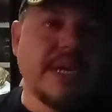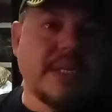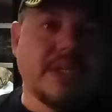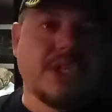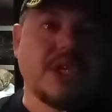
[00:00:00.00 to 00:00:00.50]

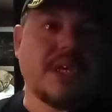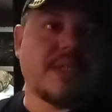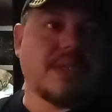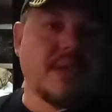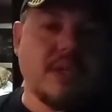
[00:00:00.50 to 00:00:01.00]

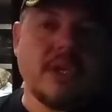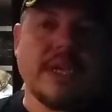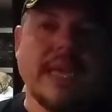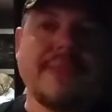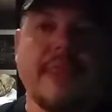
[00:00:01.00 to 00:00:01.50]
Just
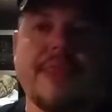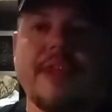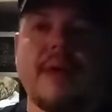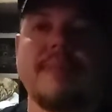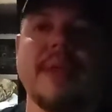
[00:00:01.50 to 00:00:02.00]
look at the
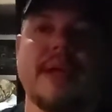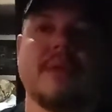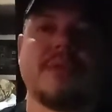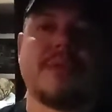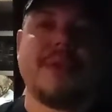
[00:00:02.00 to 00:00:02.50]

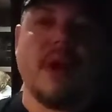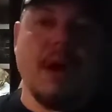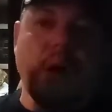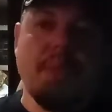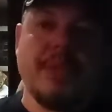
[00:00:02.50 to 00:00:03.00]
thumbnails.
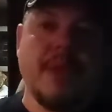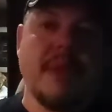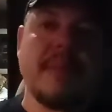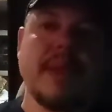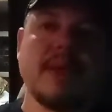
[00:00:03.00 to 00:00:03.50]
All the
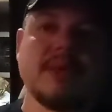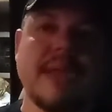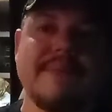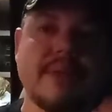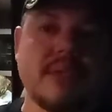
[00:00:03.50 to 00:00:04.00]
thumbnails
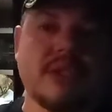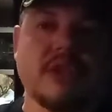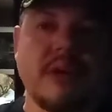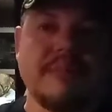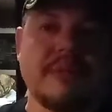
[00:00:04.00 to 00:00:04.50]
have a
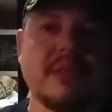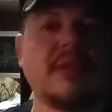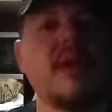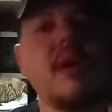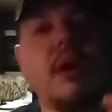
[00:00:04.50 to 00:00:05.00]
description
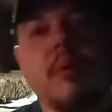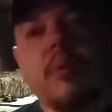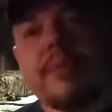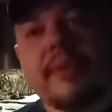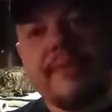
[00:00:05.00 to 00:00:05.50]
of
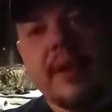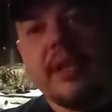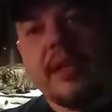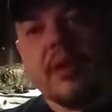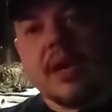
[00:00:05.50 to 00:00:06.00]
what the
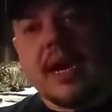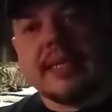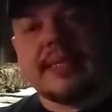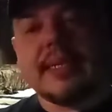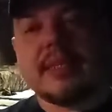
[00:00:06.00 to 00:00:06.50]
video
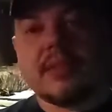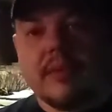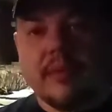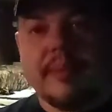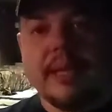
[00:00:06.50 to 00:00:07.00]
content is
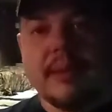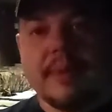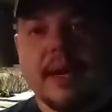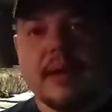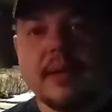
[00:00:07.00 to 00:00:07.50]
going to be
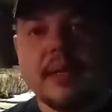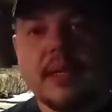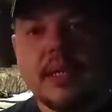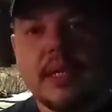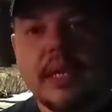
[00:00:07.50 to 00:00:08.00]
about.
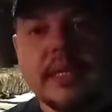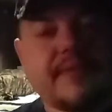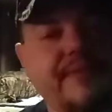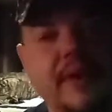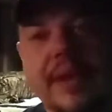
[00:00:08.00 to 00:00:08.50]
That's
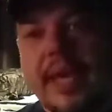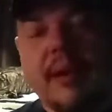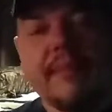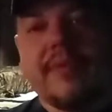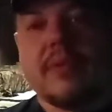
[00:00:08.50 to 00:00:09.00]
very
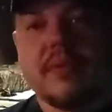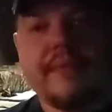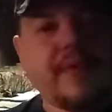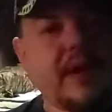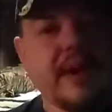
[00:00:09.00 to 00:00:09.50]
helpful,
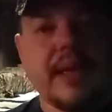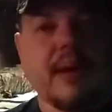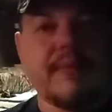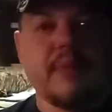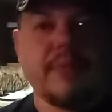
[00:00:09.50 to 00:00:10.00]
very helpful.